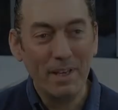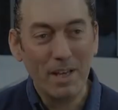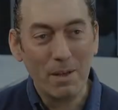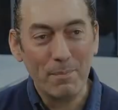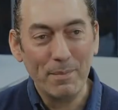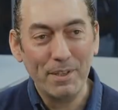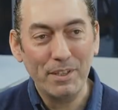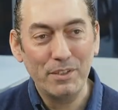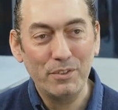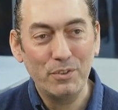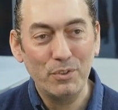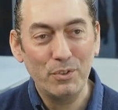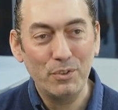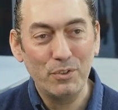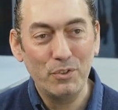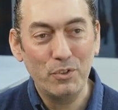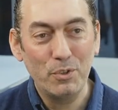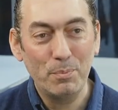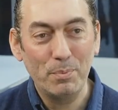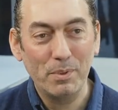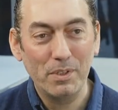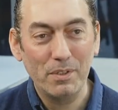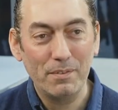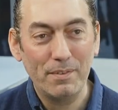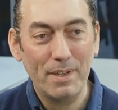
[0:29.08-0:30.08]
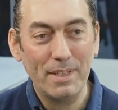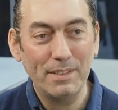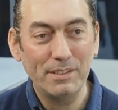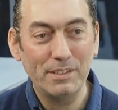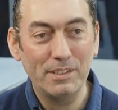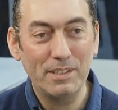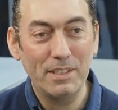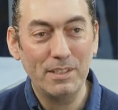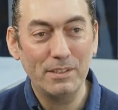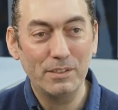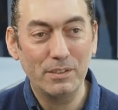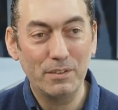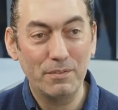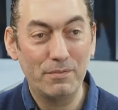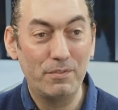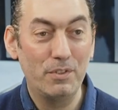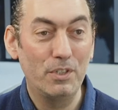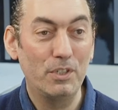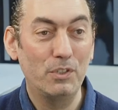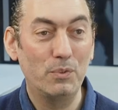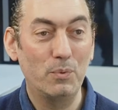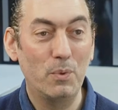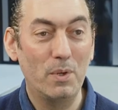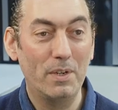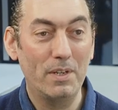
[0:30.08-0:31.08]
coming to Drupal events since the
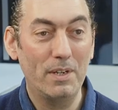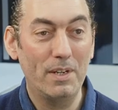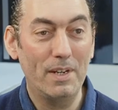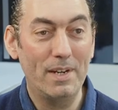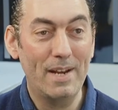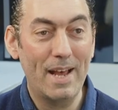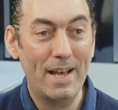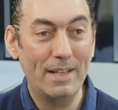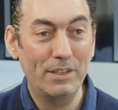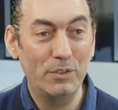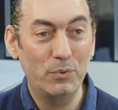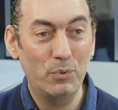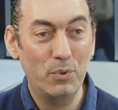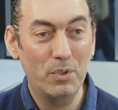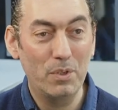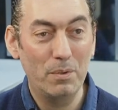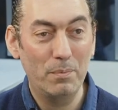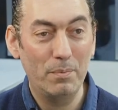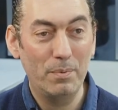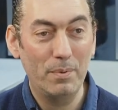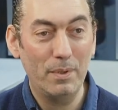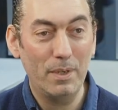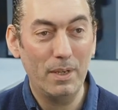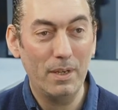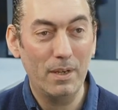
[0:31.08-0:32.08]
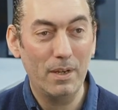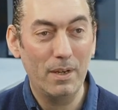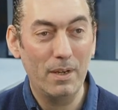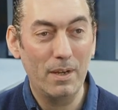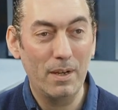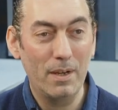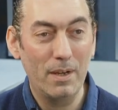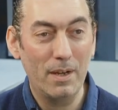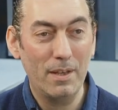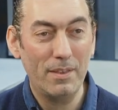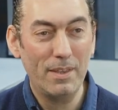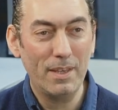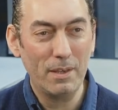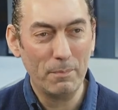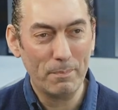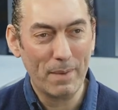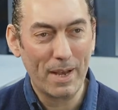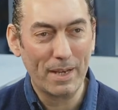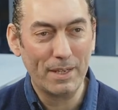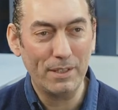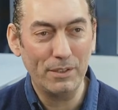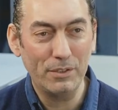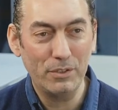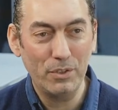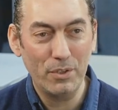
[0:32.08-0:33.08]
first one in Antwerp, I think
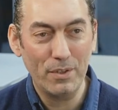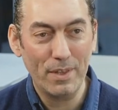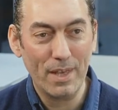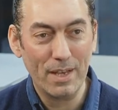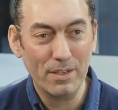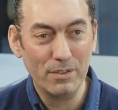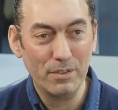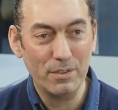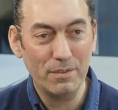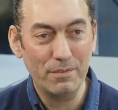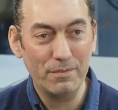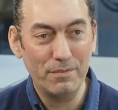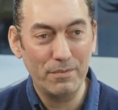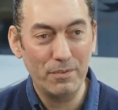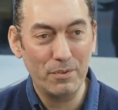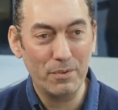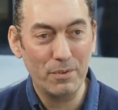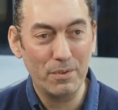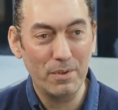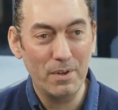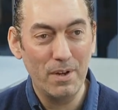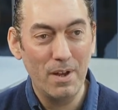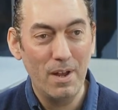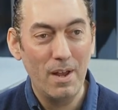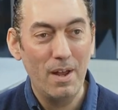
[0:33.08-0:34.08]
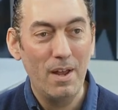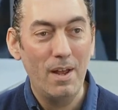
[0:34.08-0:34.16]
back in 2004.